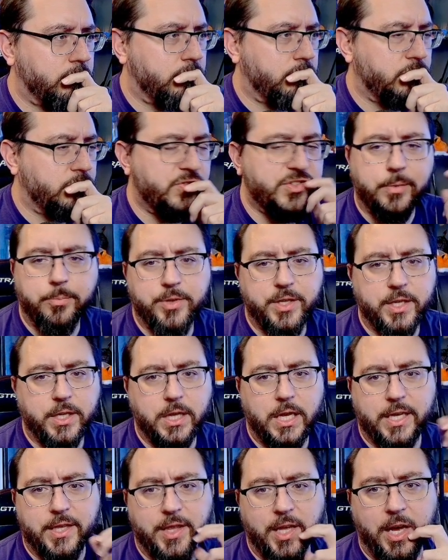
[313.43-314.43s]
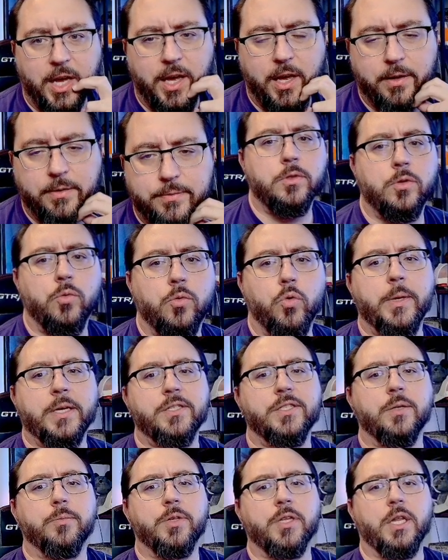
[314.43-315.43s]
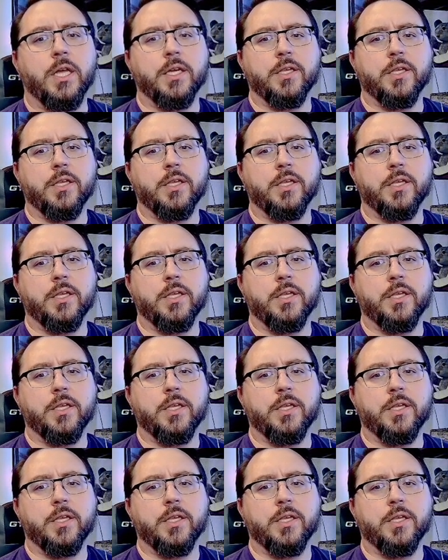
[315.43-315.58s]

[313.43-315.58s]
something like that. What about something like